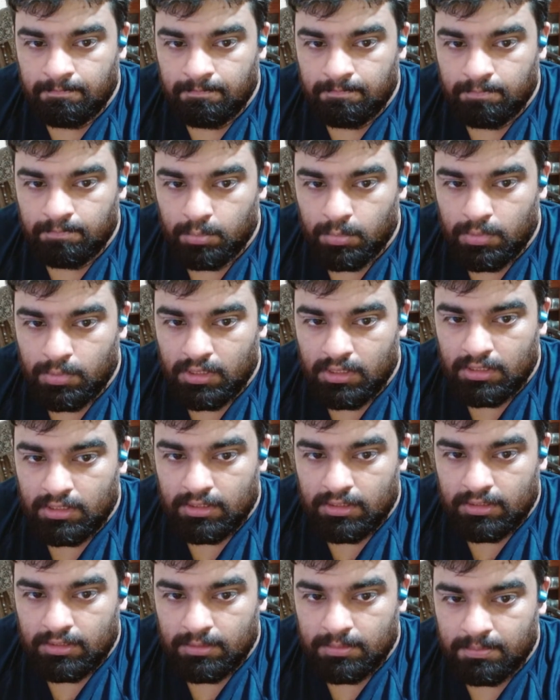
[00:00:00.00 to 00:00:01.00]
But
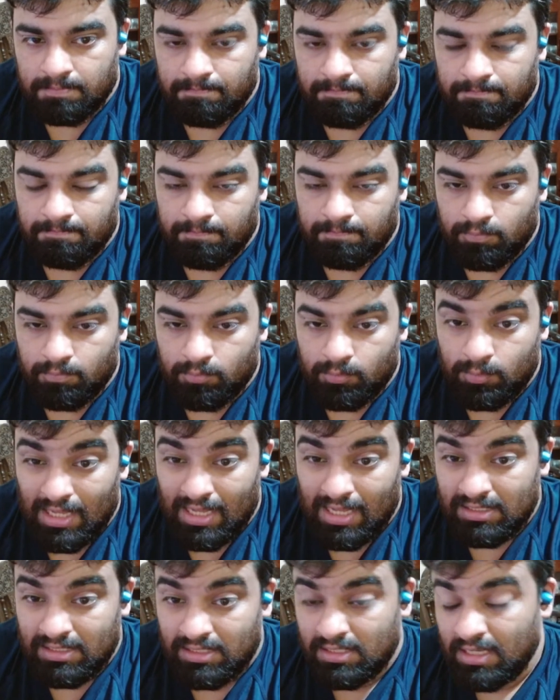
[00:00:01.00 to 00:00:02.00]

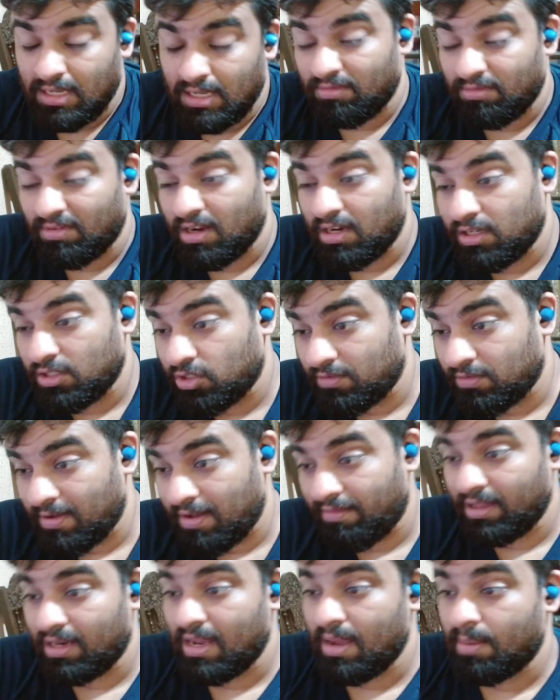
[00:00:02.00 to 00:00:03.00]
that's the advantage of
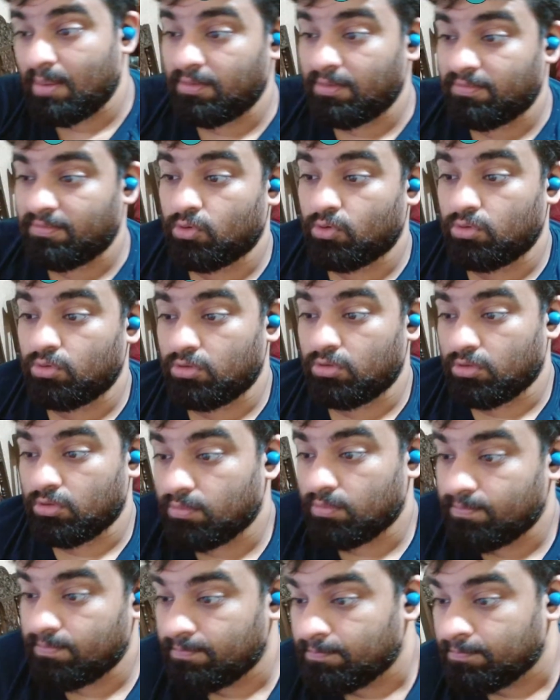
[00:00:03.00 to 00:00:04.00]
having an Apple phone, dude.
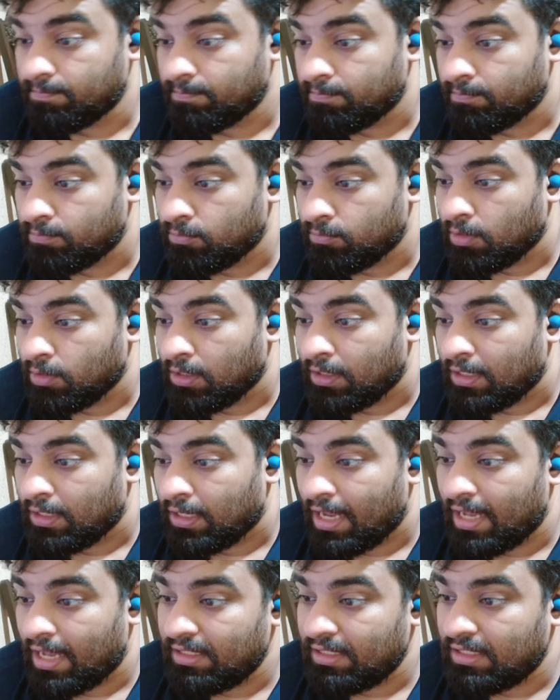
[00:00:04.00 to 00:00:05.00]

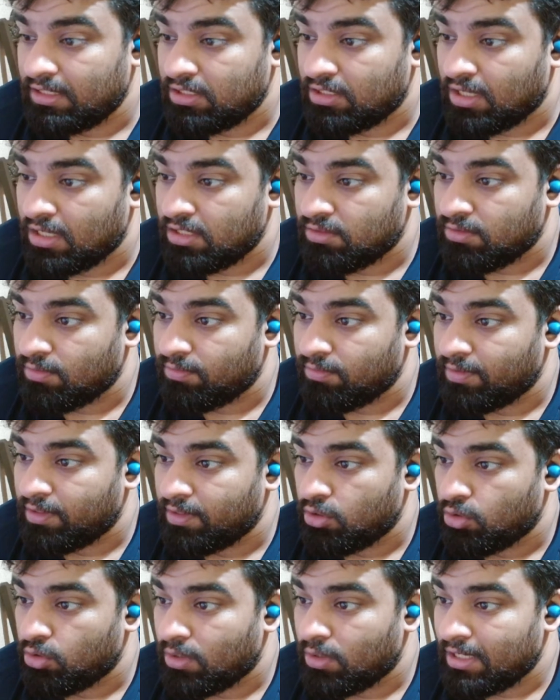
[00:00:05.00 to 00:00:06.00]
I think this transfer
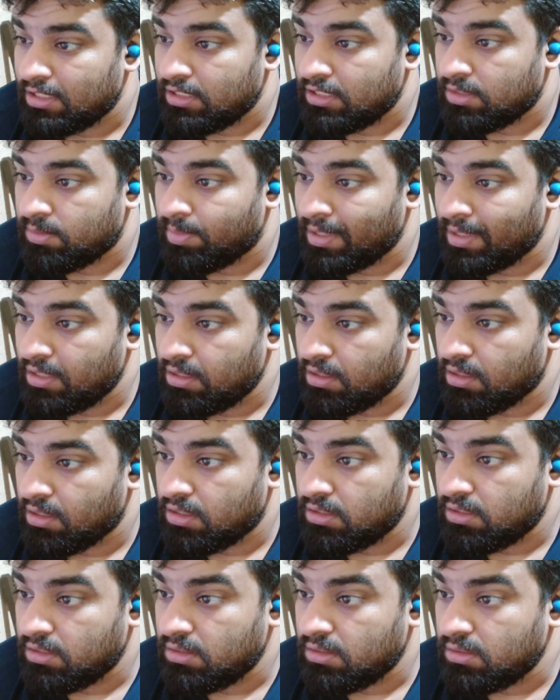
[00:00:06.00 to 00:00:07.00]
window has been a.